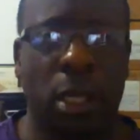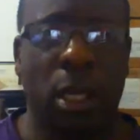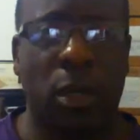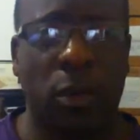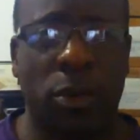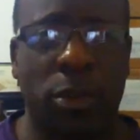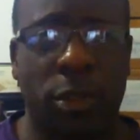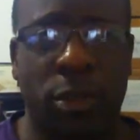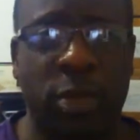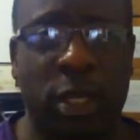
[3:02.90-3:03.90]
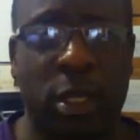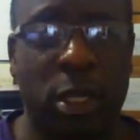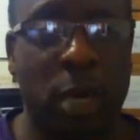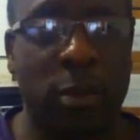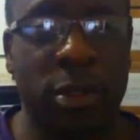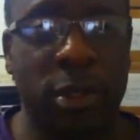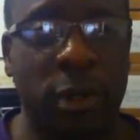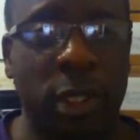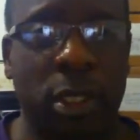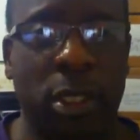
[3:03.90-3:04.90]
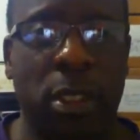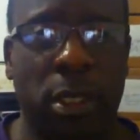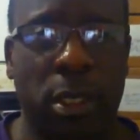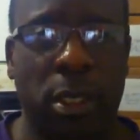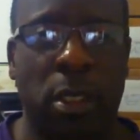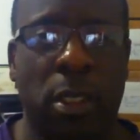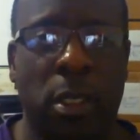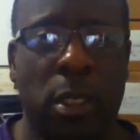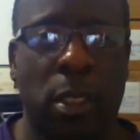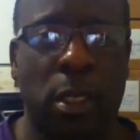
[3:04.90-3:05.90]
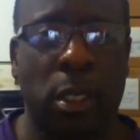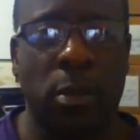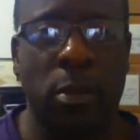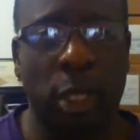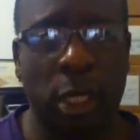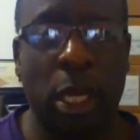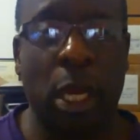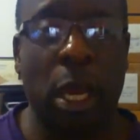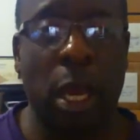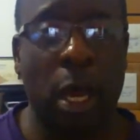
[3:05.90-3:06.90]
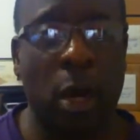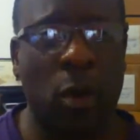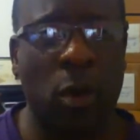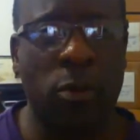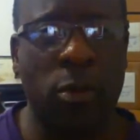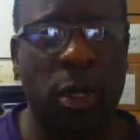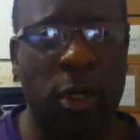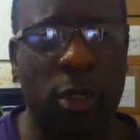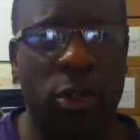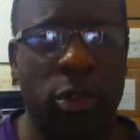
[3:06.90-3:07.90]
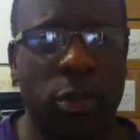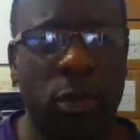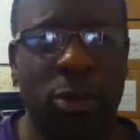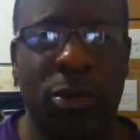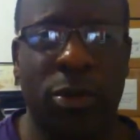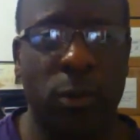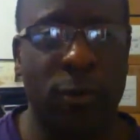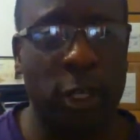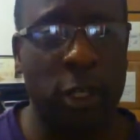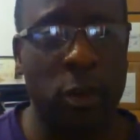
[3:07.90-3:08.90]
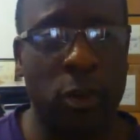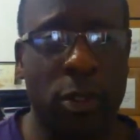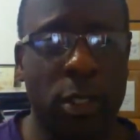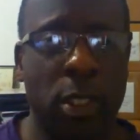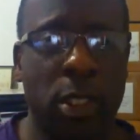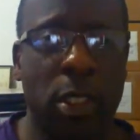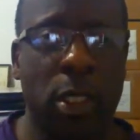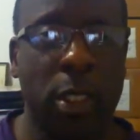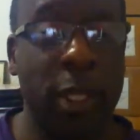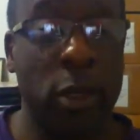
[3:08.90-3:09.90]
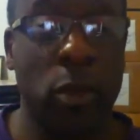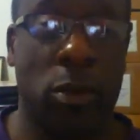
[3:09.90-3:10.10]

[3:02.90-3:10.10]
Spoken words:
I'll just make a commentary. But I'm going to shoot two videos later.